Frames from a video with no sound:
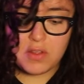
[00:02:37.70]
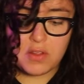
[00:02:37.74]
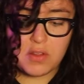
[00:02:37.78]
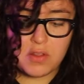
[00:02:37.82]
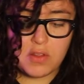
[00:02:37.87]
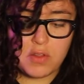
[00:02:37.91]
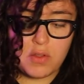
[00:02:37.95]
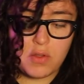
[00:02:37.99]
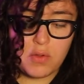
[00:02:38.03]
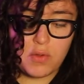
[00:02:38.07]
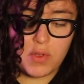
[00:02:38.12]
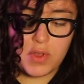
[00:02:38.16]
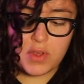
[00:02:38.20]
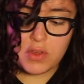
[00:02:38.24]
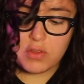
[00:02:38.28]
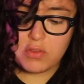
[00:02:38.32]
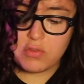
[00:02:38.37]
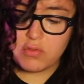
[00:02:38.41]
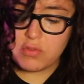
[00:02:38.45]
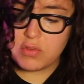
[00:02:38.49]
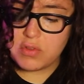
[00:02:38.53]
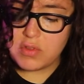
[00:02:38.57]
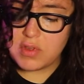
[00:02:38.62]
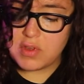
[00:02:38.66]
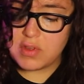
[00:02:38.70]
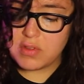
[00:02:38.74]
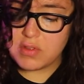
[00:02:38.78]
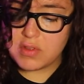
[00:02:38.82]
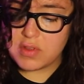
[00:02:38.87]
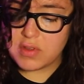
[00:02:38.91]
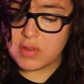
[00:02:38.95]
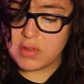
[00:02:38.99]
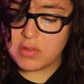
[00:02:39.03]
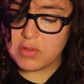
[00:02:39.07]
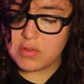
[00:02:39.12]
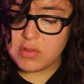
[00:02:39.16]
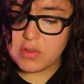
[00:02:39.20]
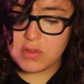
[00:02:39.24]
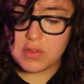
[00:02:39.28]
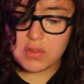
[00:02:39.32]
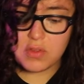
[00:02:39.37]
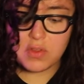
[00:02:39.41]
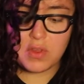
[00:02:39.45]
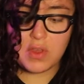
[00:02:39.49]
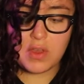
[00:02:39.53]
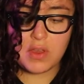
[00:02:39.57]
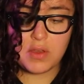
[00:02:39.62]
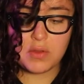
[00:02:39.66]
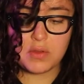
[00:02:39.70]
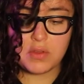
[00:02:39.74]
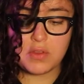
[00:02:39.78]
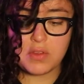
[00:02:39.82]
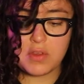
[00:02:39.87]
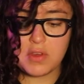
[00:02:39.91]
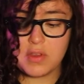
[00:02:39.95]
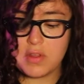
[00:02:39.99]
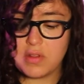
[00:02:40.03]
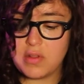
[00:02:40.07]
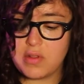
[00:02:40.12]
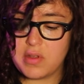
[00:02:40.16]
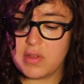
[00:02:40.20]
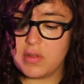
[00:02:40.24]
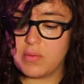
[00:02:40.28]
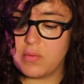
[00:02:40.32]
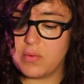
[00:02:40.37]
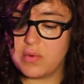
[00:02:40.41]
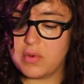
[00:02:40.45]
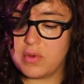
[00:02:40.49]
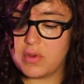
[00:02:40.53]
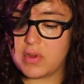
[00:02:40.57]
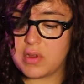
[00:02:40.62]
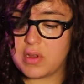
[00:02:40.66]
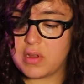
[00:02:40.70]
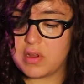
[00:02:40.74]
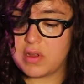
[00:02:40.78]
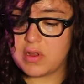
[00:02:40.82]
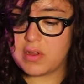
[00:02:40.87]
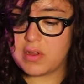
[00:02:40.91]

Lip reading: No extra detail, just the outside line work.